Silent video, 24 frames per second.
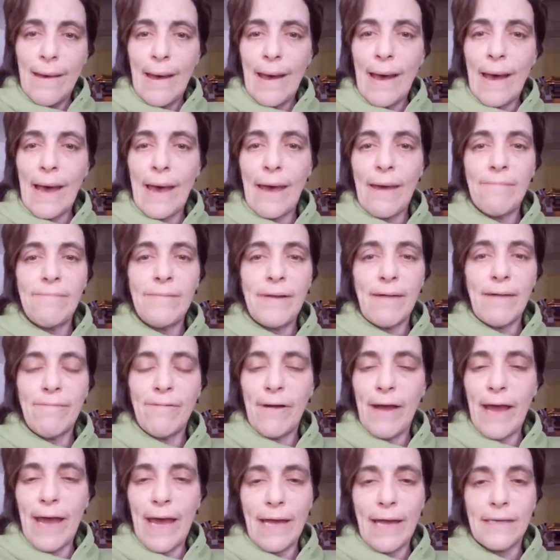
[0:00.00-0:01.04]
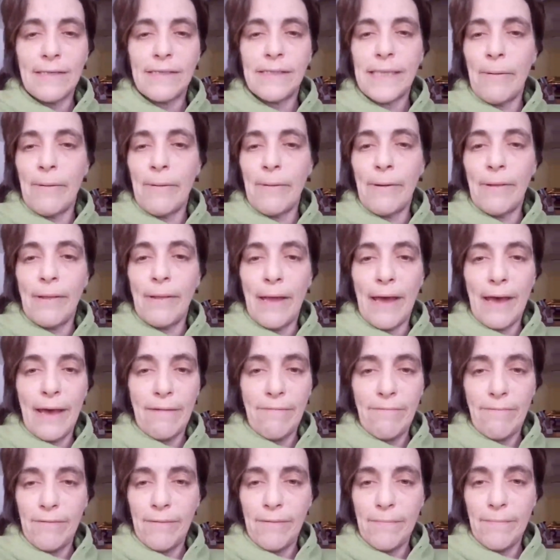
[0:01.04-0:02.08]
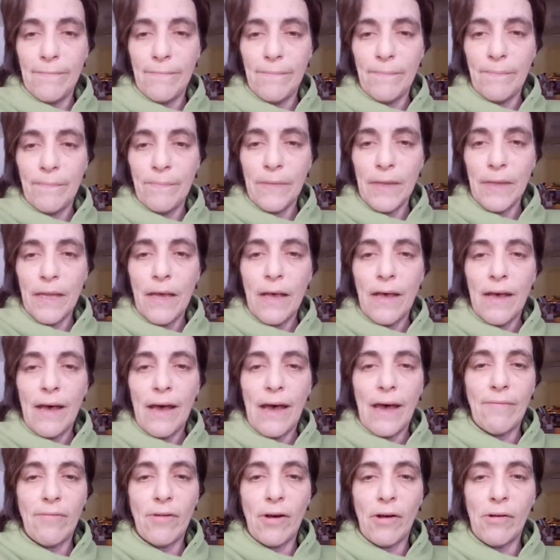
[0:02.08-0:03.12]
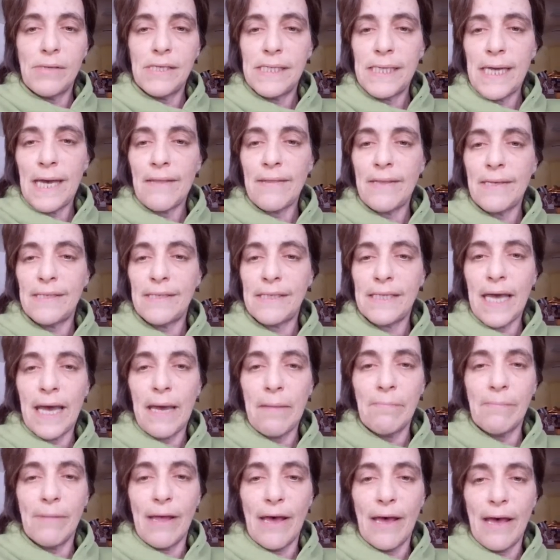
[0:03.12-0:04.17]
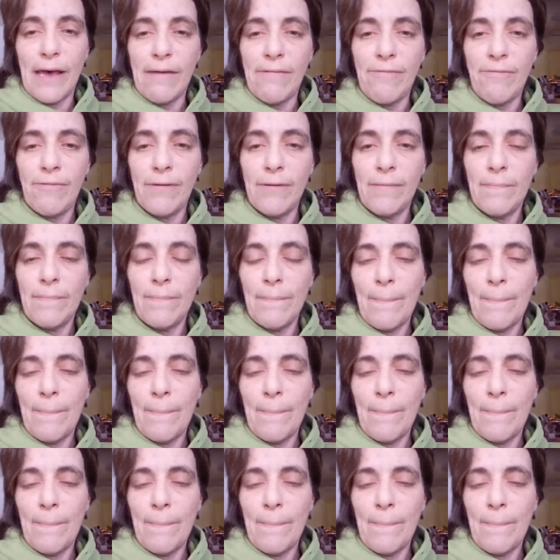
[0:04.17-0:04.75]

I have never had a separate life. I've always had the same life.